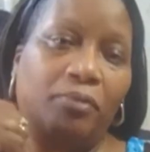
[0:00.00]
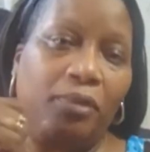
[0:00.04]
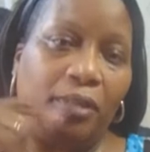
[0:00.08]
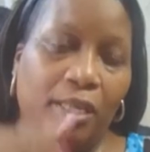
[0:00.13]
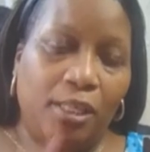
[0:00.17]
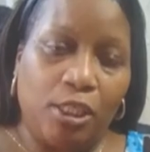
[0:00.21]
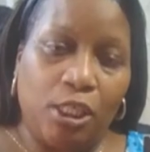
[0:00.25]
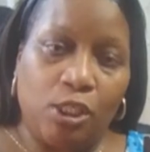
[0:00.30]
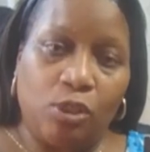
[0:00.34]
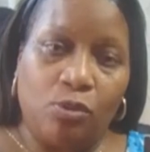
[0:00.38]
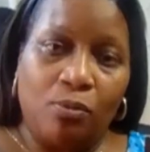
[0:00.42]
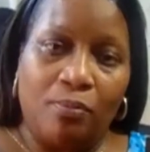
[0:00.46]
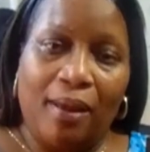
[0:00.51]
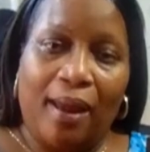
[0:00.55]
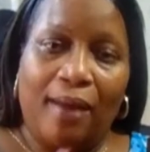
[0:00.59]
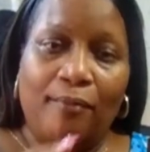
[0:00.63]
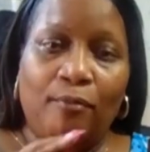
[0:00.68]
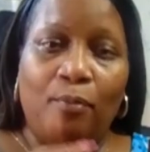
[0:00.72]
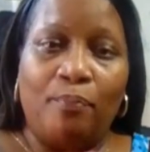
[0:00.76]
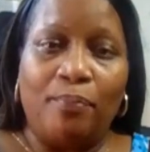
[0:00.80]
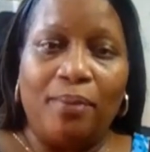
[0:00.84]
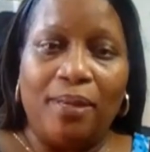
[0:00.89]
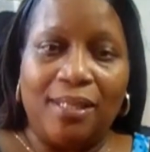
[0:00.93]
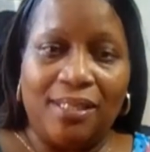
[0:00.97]
Get in touch with me. I
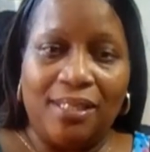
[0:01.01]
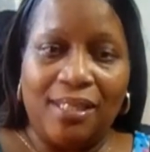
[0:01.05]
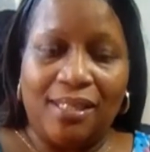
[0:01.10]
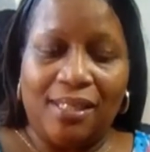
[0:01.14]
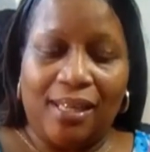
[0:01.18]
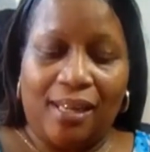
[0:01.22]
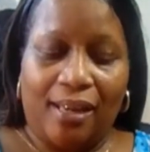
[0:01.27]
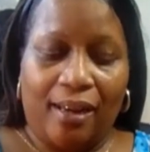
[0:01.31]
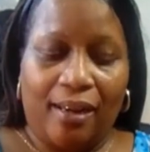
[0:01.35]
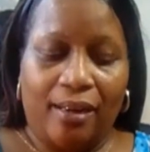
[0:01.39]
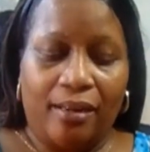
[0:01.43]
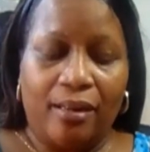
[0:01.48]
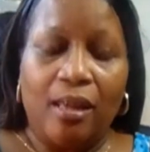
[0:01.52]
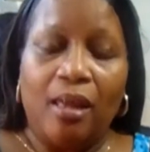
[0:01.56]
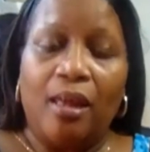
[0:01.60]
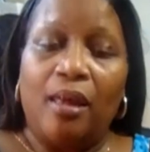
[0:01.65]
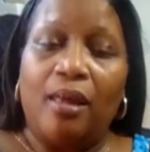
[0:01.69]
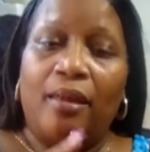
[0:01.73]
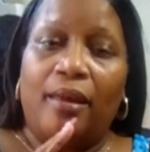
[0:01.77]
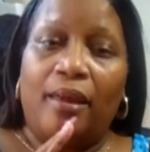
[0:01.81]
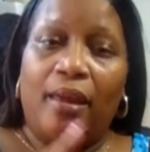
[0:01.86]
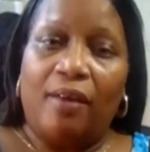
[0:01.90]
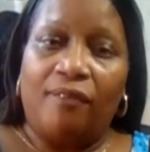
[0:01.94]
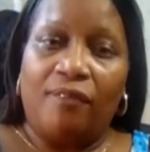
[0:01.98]
have a business line,
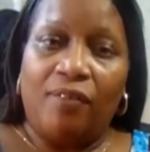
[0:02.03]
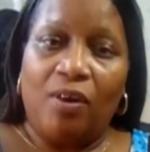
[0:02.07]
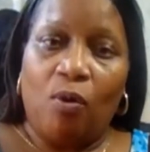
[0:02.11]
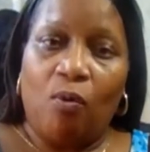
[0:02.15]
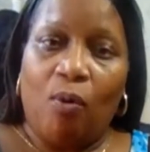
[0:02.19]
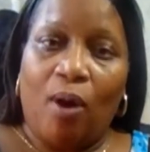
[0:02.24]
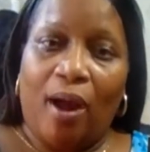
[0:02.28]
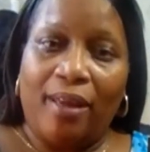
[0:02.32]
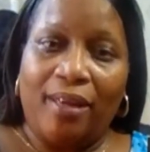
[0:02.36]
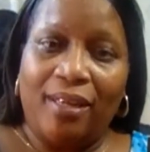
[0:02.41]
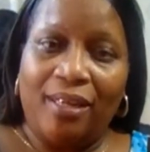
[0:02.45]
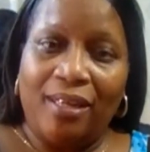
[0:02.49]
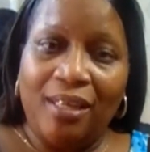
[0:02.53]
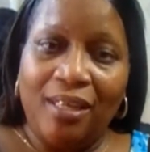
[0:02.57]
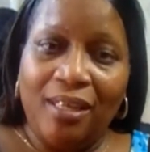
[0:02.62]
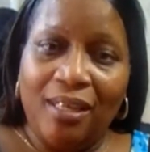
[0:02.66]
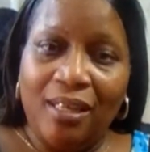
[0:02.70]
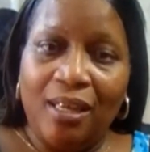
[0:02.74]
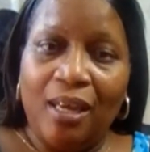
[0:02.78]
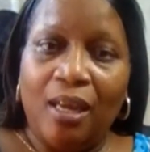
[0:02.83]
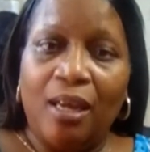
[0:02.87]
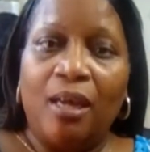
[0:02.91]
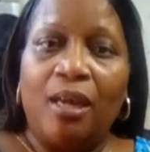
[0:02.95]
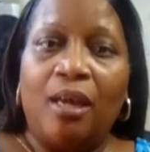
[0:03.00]

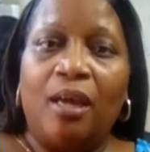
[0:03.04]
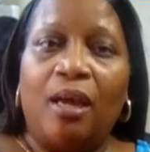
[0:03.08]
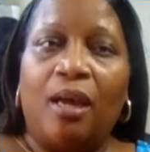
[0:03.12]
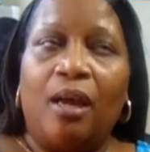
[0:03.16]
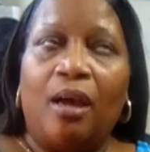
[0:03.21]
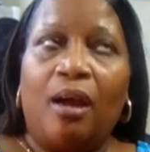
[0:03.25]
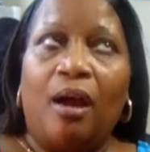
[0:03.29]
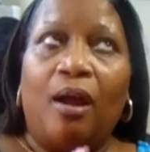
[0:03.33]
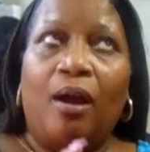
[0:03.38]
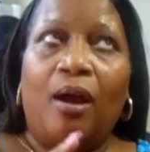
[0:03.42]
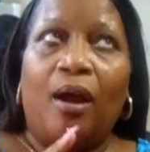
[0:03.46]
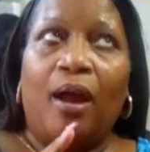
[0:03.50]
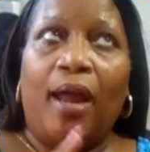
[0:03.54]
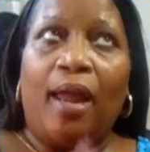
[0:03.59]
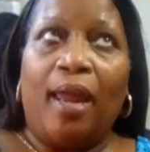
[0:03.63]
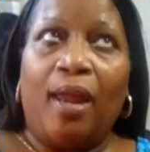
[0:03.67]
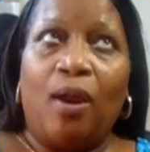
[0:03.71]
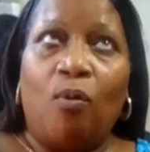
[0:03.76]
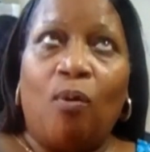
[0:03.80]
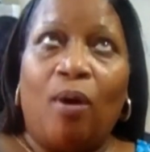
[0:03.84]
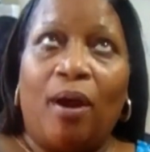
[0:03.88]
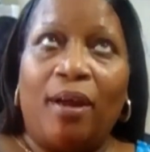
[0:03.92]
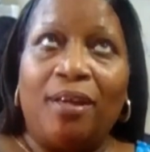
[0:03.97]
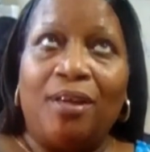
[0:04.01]

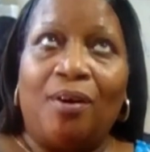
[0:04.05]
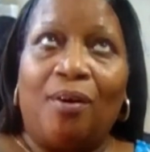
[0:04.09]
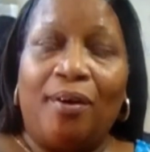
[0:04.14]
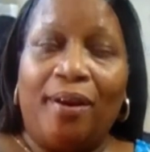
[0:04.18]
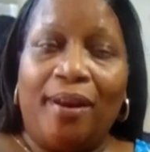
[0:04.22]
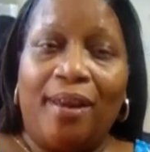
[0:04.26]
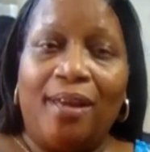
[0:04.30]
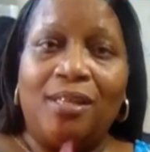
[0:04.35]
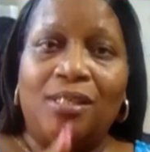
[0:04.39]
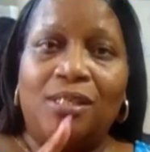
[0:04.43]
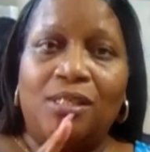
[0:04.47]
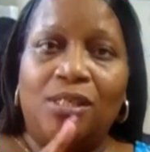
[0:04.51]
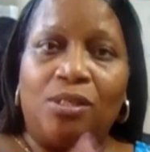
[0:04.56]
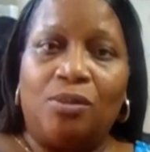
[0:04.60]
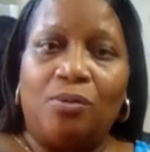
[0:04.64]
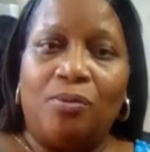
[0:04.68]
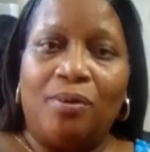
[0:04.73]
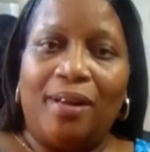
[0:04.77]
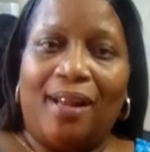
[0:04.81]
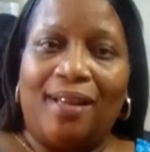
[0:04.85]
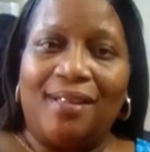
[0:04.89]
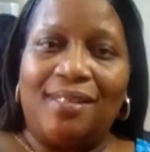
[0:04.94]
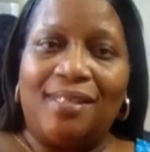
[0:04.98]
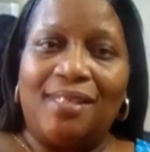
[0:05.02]

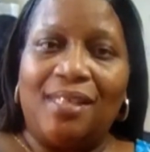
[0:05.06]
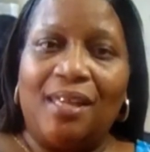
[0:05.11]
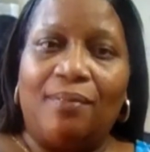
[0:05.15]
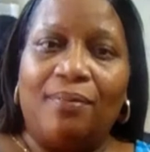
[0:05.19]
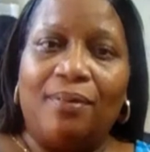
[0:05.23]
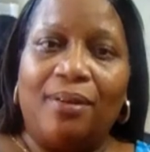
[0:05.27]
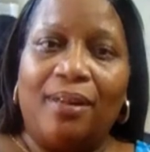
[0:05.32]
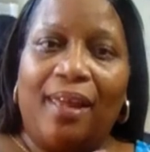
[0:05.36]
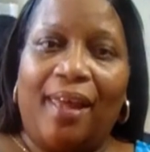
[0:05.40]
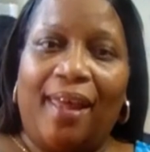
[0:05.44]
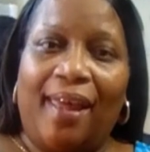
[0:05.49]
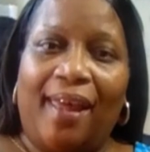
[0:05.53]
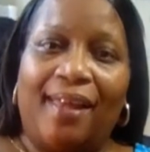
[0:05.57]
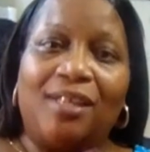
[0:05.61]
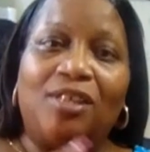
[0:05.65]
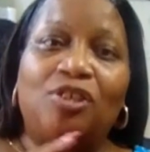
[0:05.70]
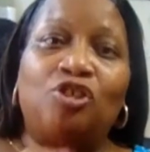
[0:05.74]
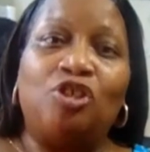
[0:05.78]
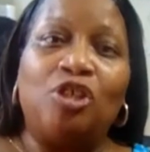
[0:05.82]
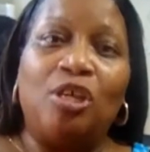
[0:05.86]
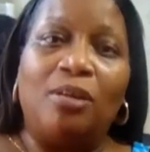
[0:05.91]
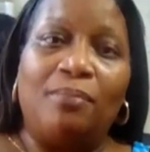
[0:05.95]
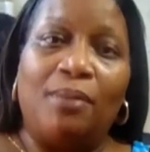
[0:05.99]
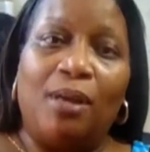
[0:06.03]

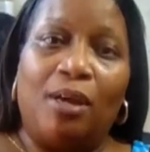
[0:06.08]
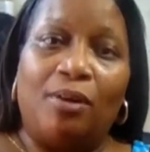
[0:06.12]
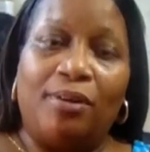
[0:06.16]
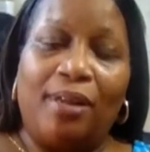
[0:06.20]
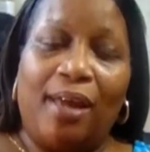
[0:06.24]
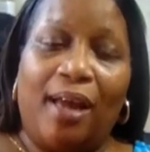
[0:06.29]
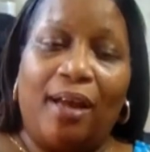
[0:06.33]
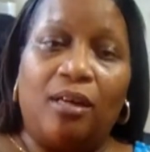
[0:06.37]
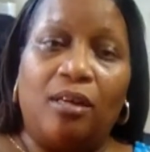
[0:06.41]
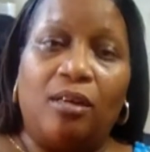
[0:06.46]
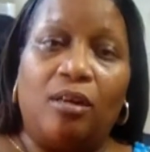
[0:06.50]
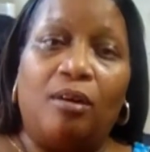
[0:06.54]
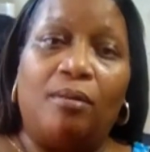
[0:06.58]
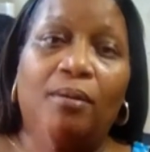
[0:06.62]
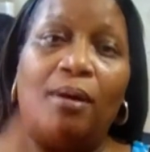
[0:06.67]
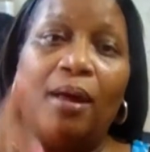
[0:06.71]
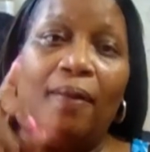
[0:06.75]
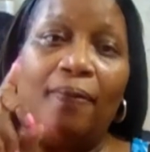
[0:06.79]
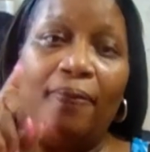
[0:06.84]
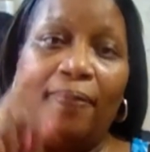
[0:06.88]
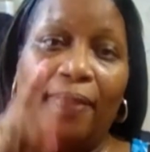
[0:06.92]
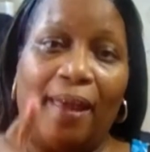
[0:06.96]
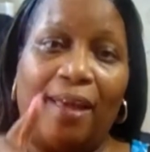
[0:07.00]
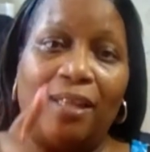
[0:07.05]
FAYEAYERS397@gmail.com.
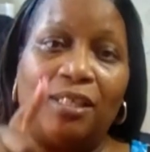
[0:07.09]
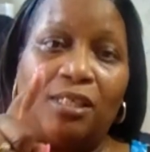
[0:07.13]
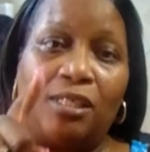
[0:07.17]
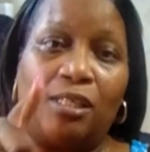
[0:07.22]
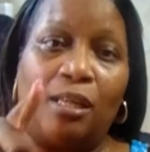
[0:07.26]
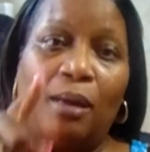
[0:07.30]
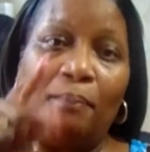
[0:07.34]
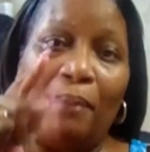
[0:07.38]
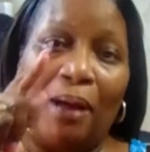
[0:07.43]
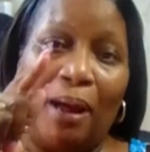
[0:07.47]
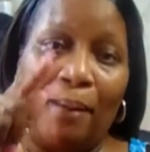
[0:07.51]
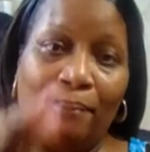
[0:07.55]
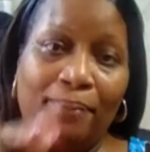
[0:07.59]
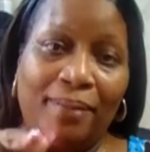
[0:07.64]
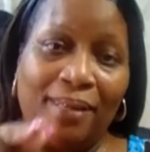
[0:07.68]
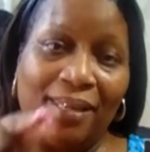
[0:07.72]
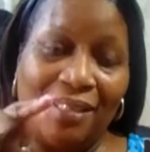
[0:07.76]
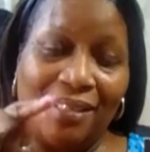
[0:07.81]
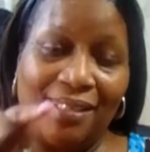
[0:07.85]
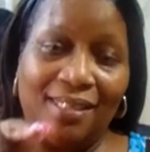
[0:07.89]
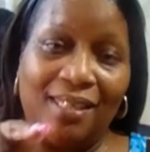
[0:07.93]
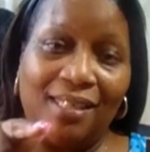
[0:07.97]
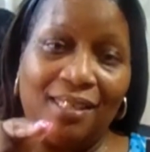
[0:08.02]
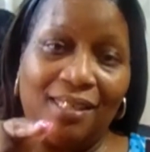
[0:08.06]
That's my
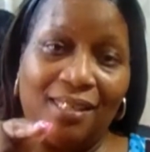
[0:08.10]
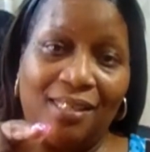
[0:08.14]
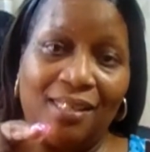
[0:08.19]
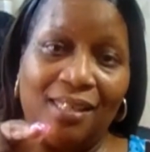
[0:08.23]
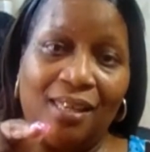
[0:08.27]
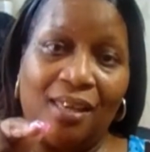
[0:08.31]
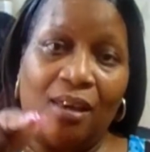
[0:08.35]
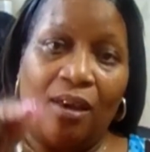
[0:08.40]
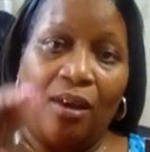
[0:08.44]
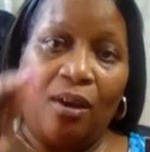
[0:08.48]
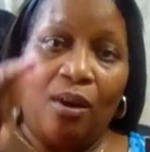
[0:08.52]
business